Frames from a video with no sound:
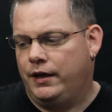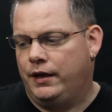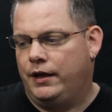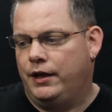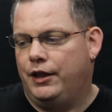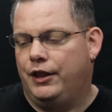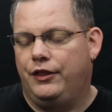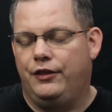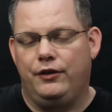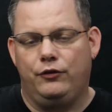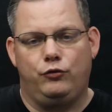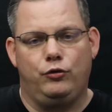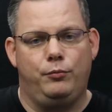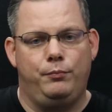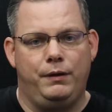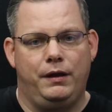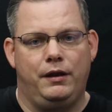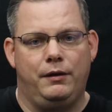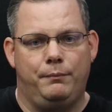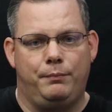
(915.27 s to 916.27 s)
this would
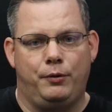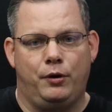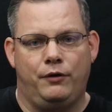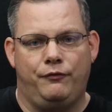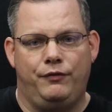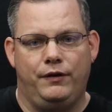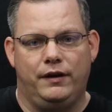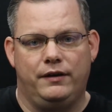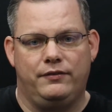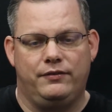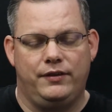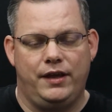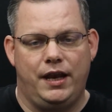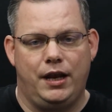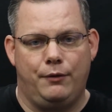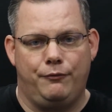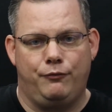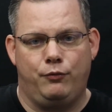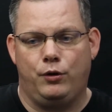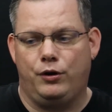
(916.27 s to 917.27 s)
be a perfect
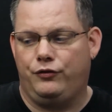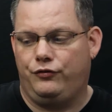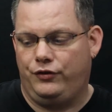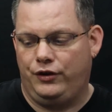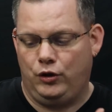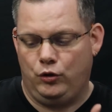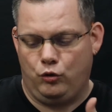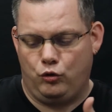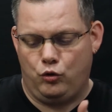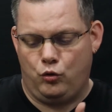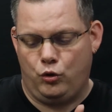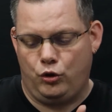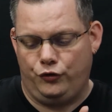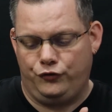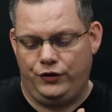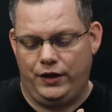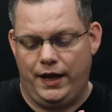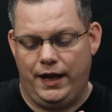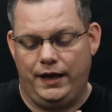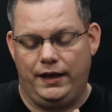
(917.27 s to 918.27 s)
setup for a single coil
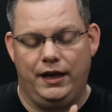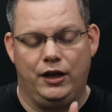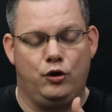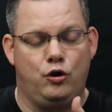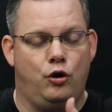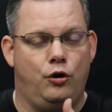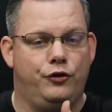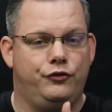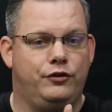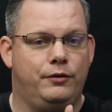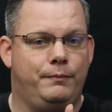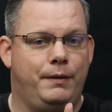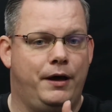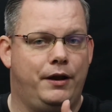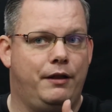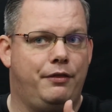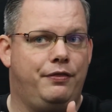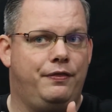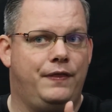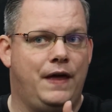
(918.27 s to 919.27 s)
tank. It costs about
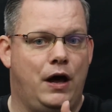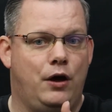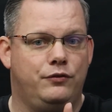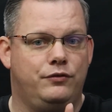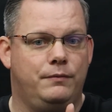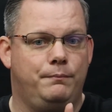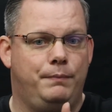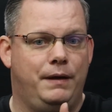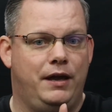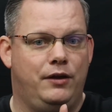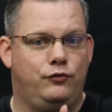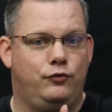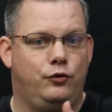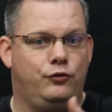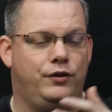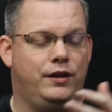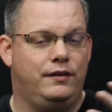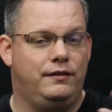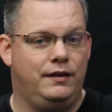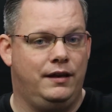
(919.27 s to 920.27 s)
1,000
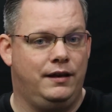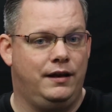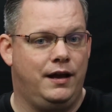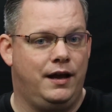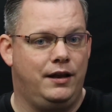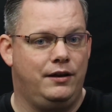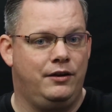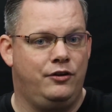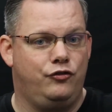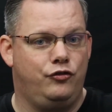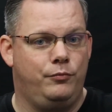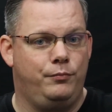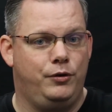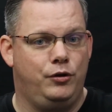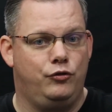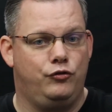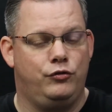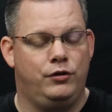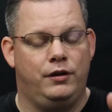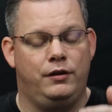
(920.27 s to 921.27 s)
pesos at Denkat
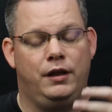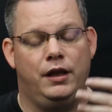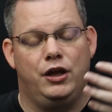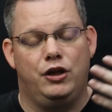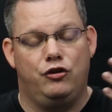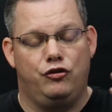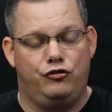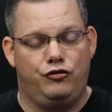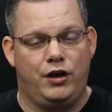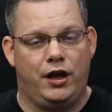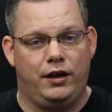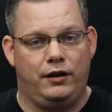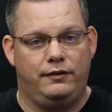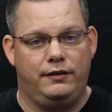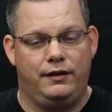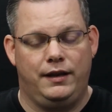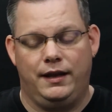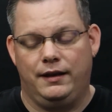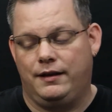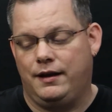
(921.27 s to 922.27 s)
distribution. Shout out
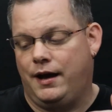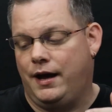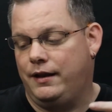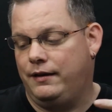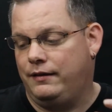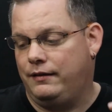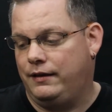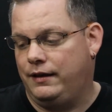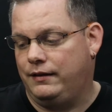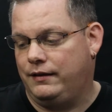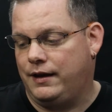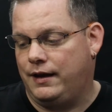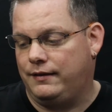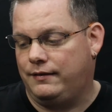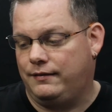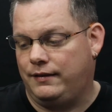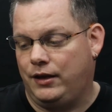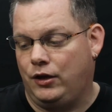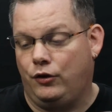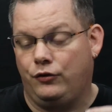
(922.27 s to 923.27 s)
to Denkat and Denkat
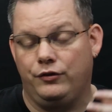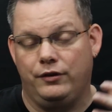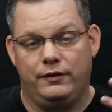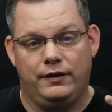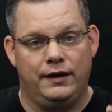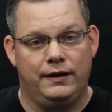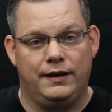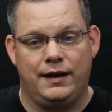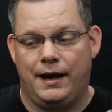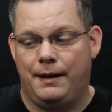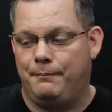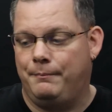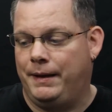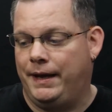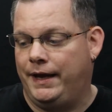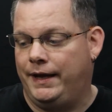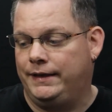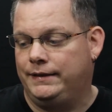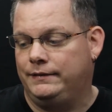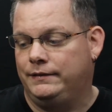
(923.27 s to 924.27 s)
sales and Denkat
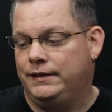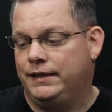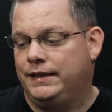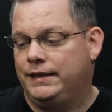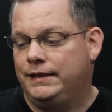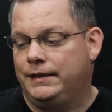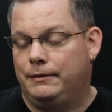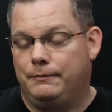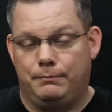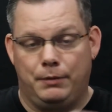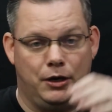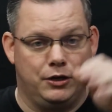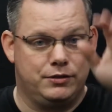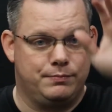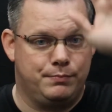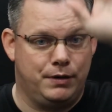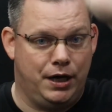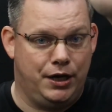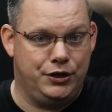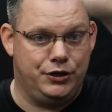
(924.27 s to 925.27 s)
Maine. Boss
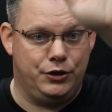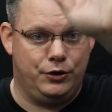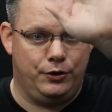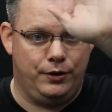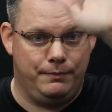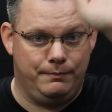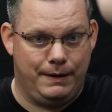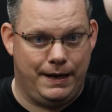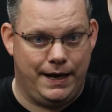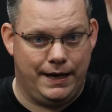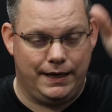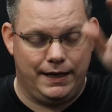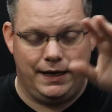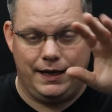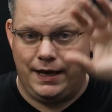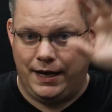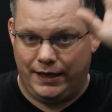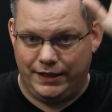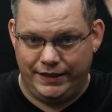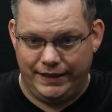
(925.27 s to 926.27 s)
Brondo and
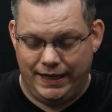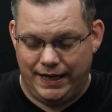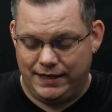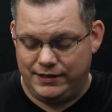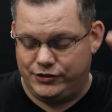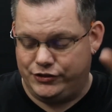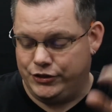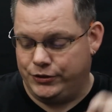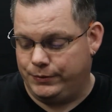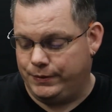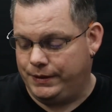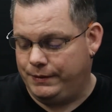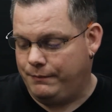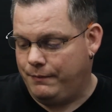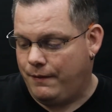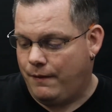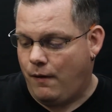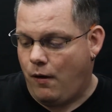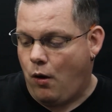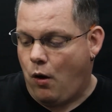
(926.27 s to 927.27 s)
Mackie, how you guys doing?
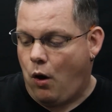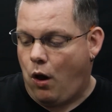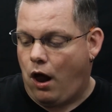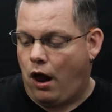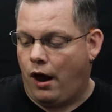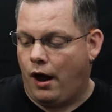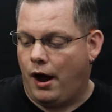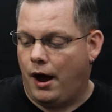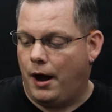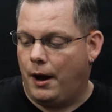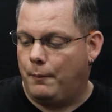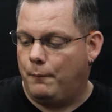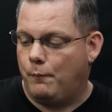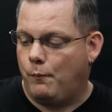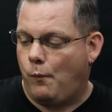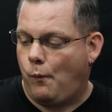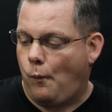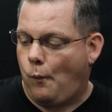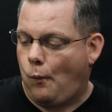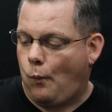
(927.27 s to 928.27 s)

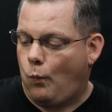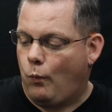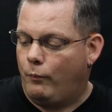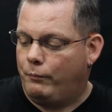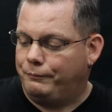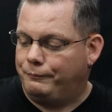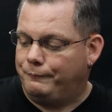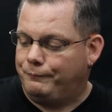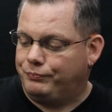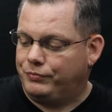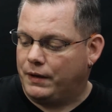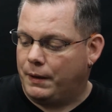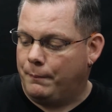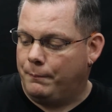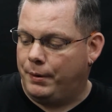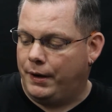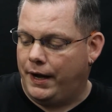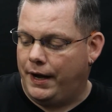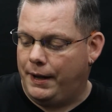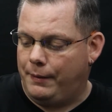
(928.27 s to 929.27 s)

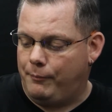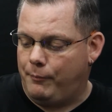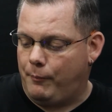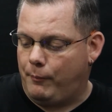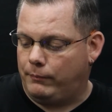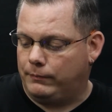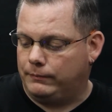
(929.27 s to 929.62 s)
But